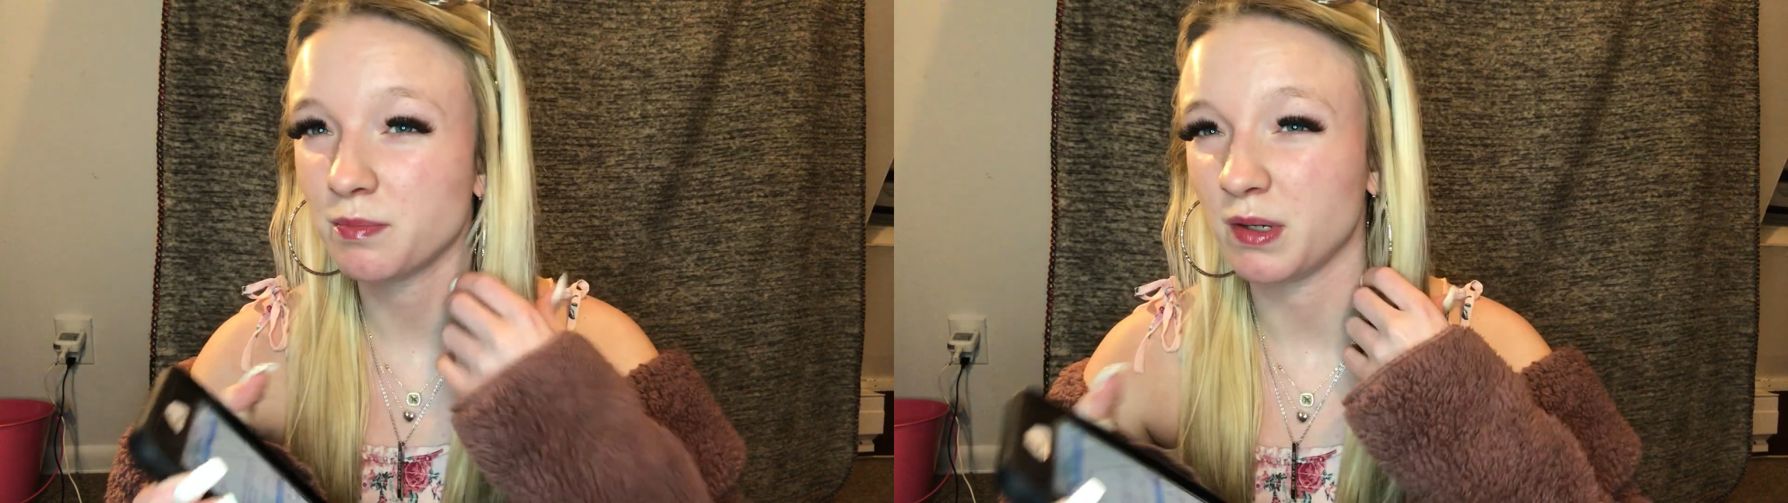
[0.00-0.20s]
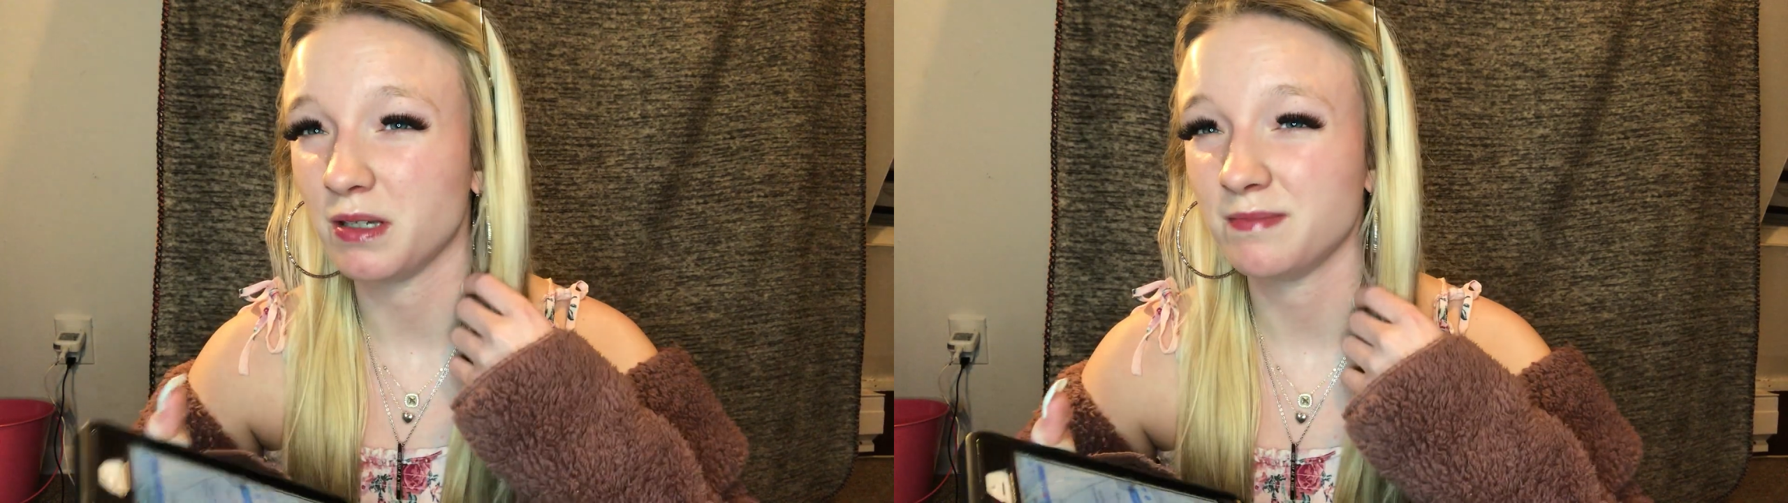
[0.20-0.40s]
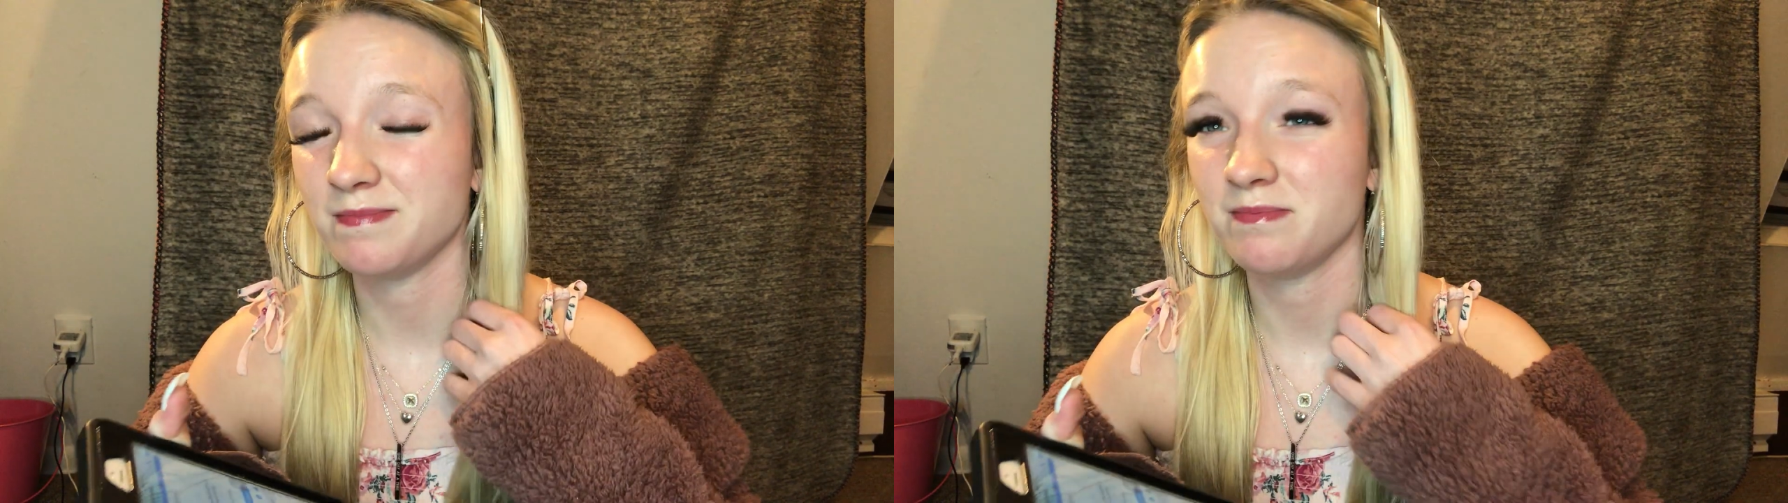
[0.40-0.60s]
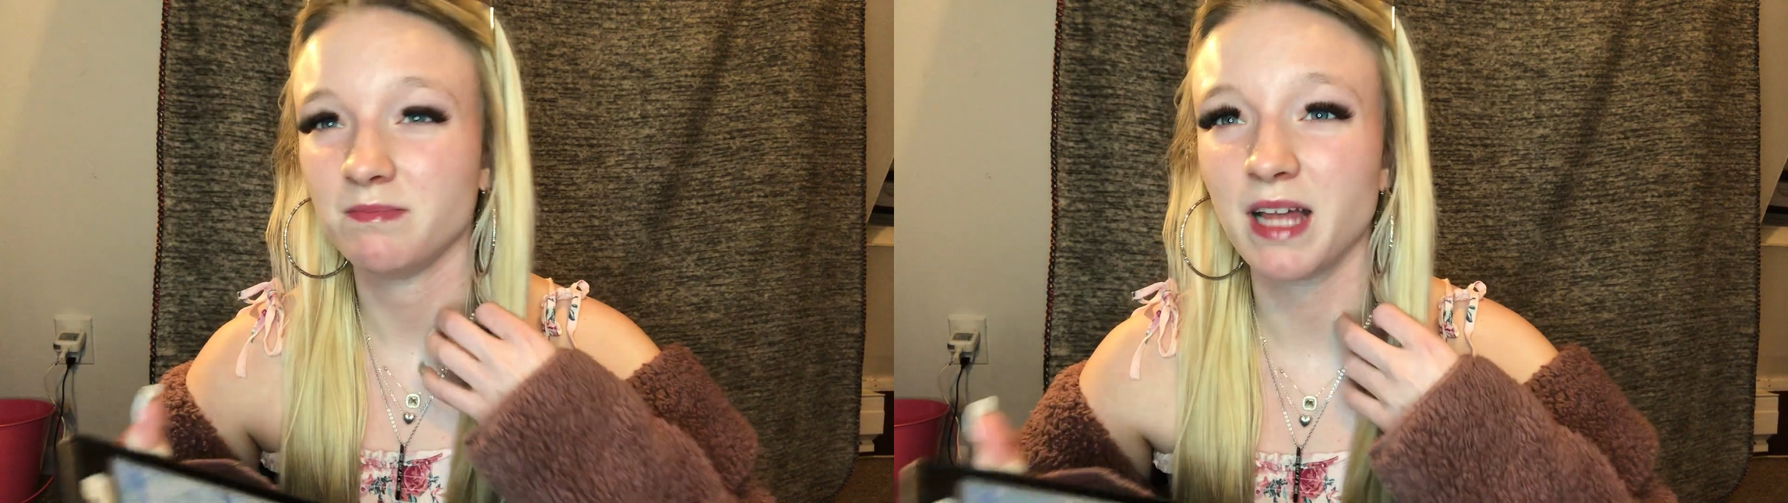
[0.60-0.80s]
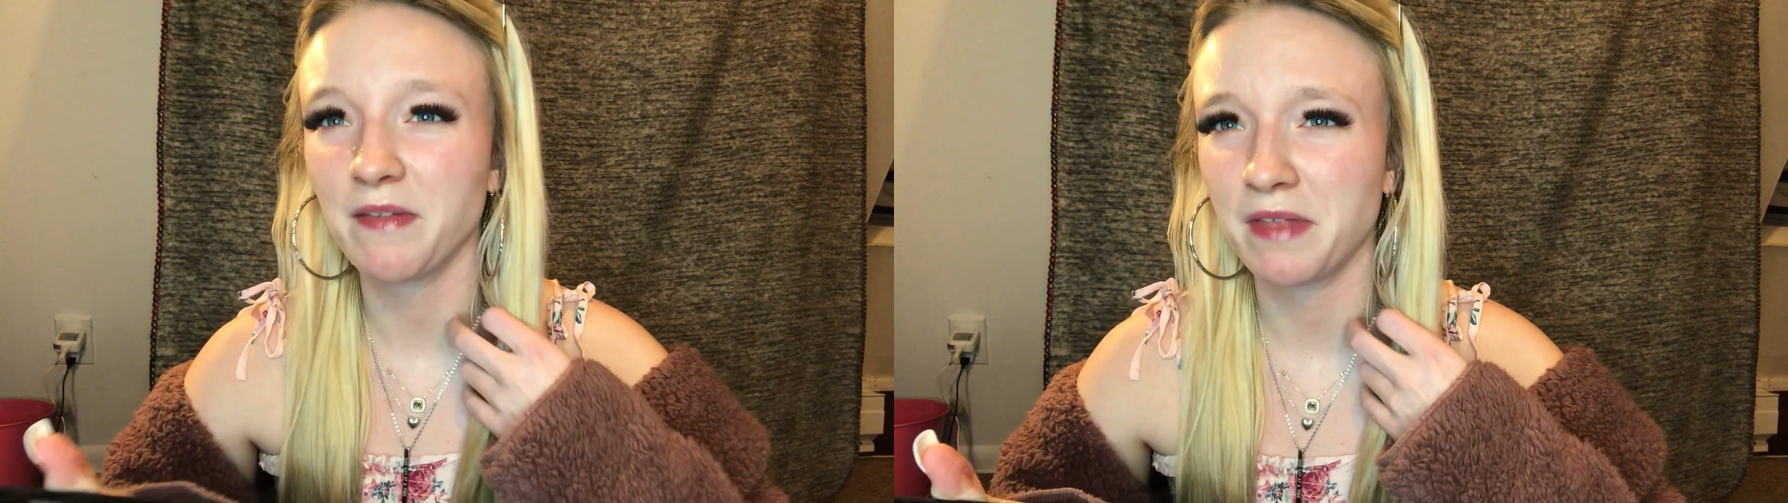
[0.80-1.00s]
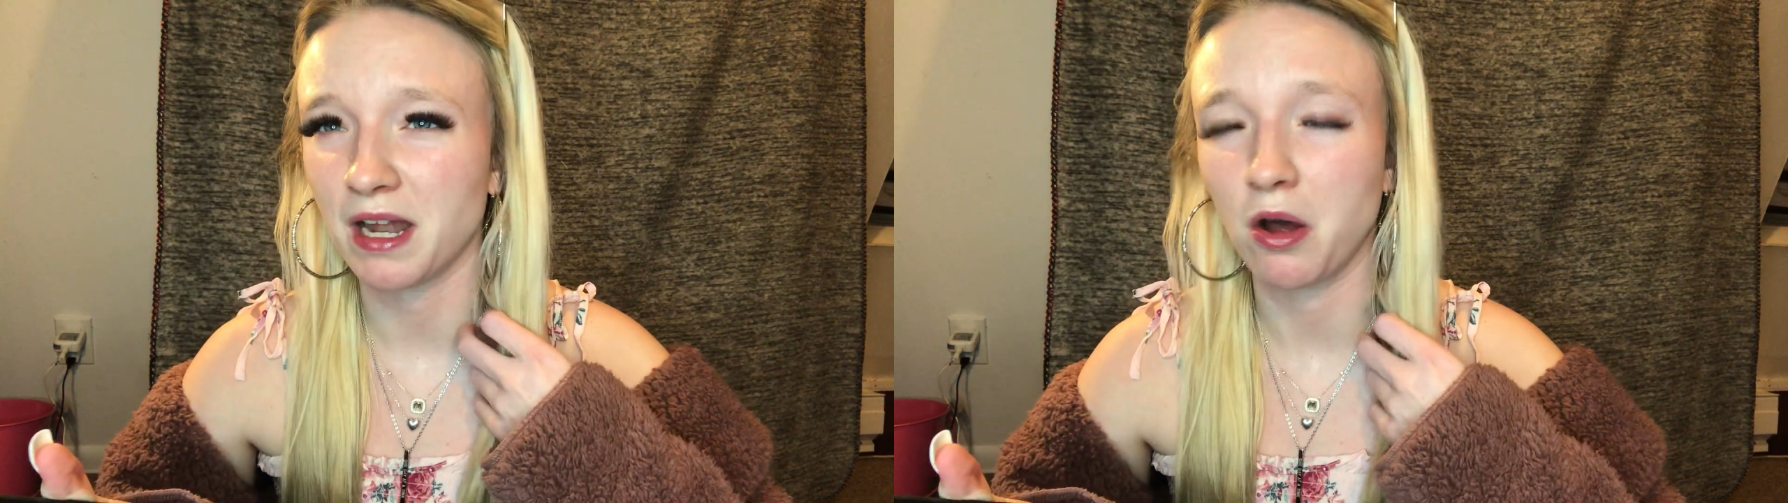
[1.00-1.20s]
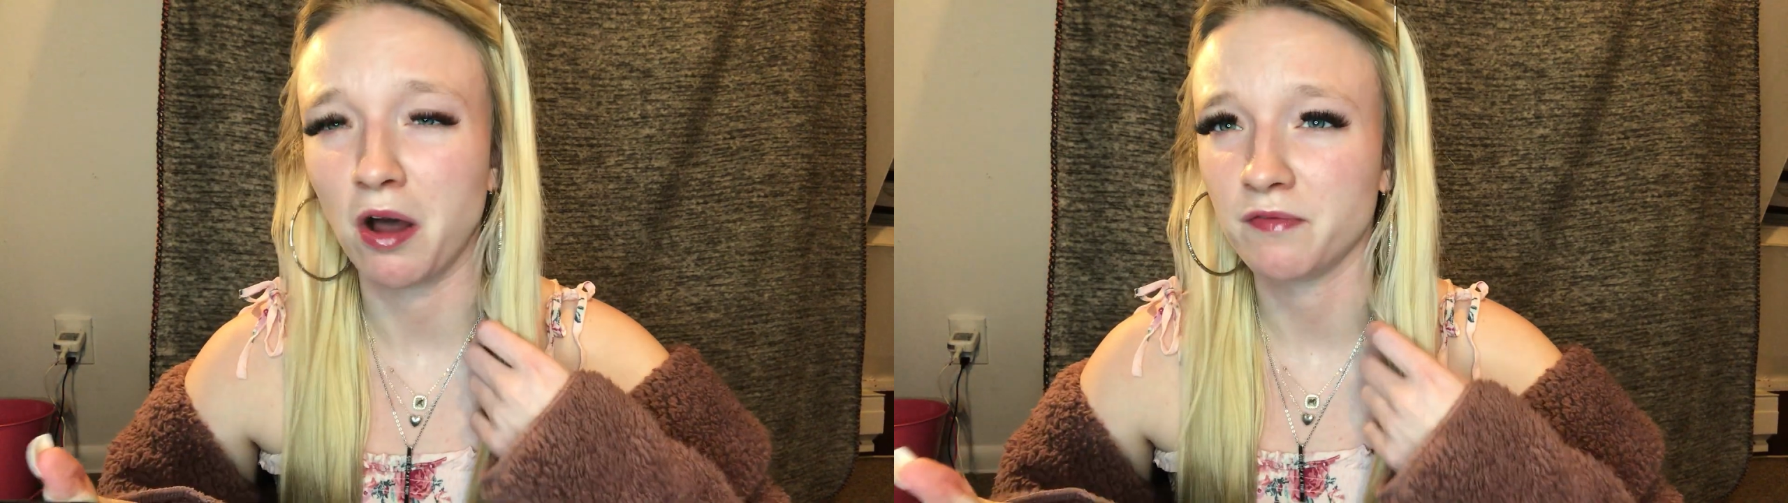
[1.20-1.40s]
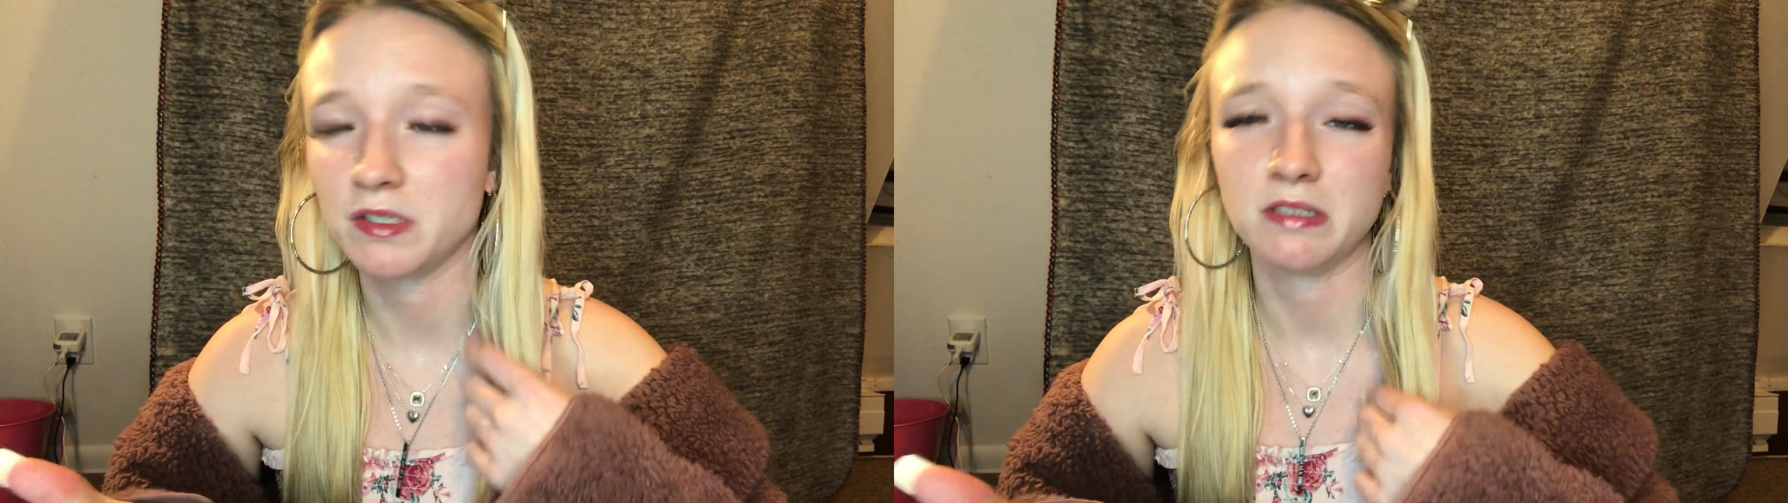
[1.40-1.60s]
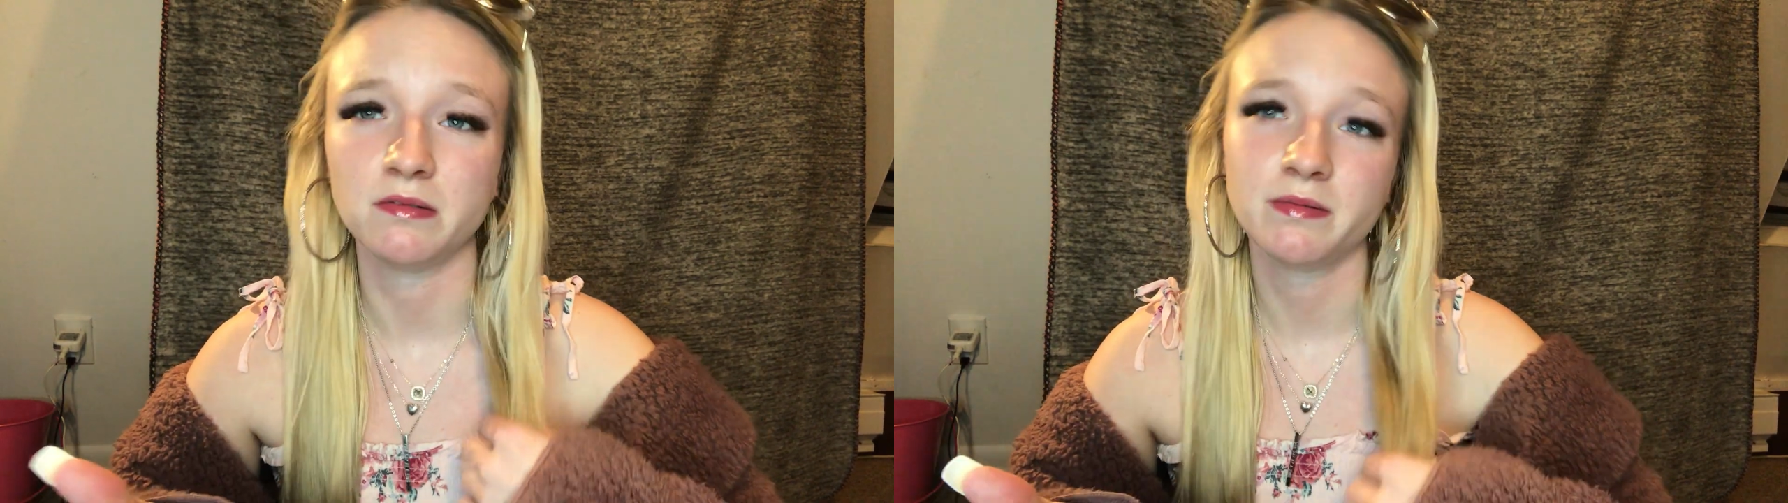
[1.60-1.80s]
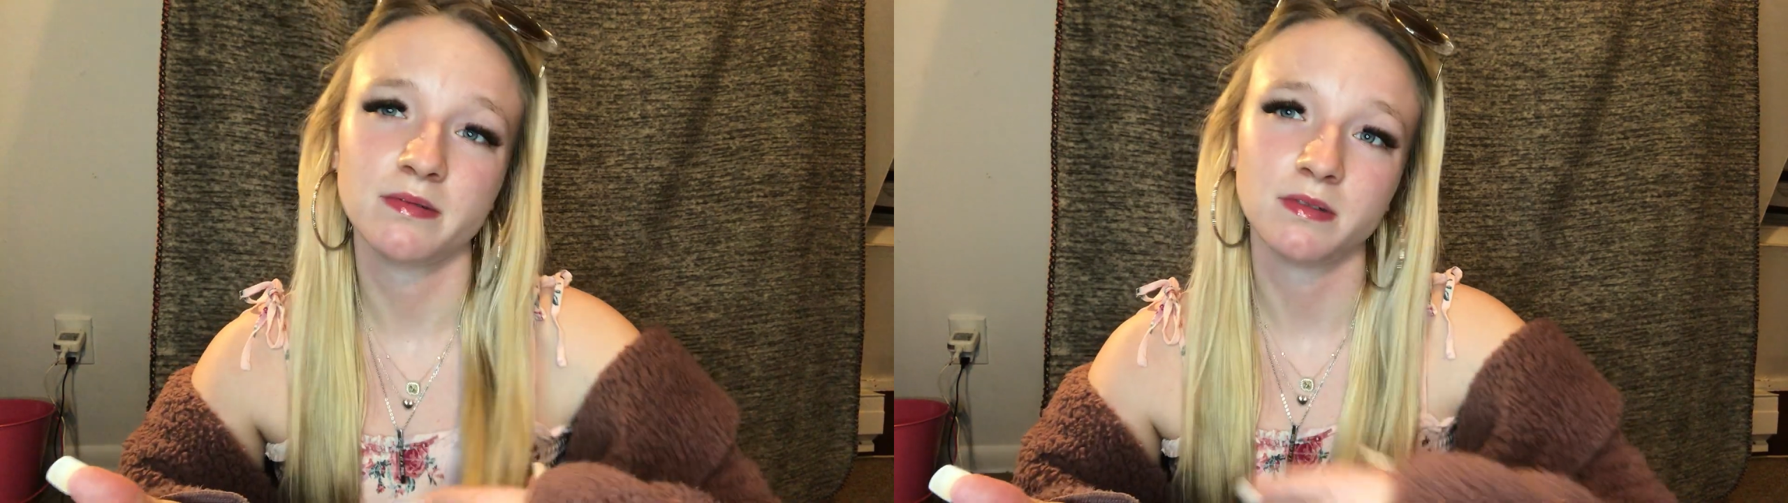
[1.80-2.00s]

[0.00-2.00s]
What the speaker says: but not that often.